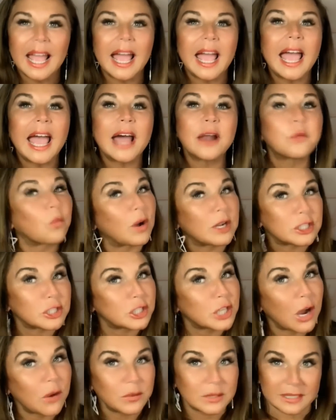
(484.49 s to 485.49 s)
And what
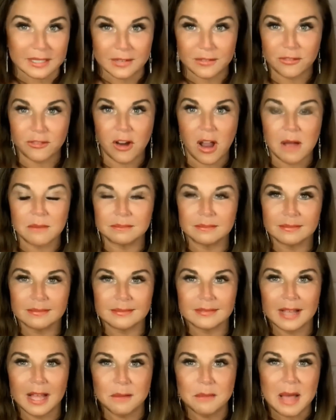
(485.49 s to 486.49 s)
show is it from?
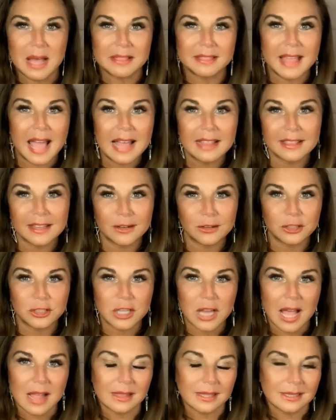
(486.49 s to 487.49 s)
How about that little
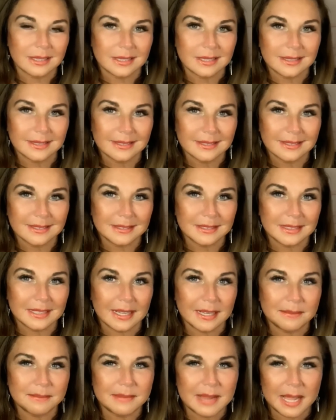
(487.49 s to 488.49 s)
challenge?
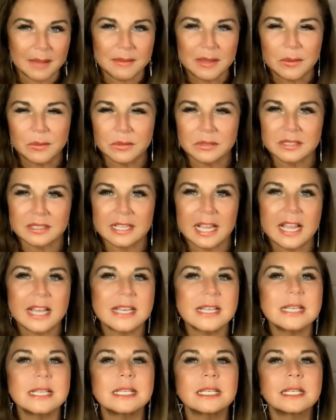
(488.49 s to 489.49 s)
And maybe we'll
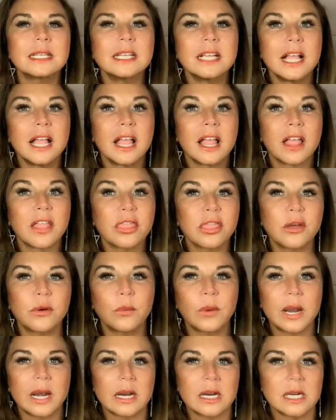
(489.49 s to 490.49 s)
send the
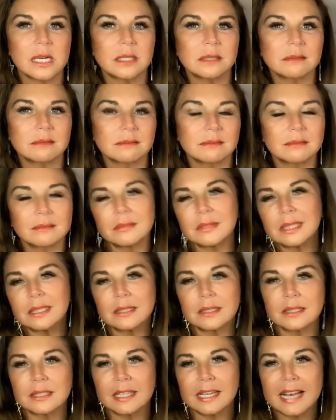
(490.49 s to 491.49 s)
winner
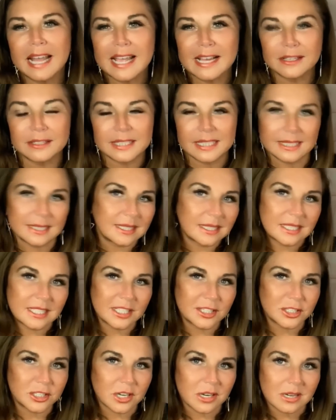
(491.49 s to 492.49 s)
an ALDC
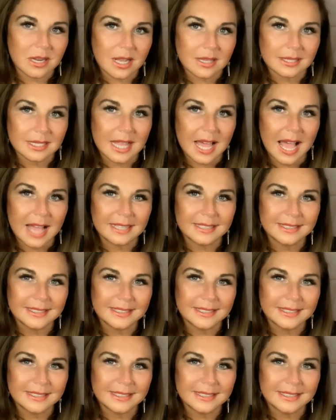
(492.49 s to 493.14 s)
t-shirt. How's that?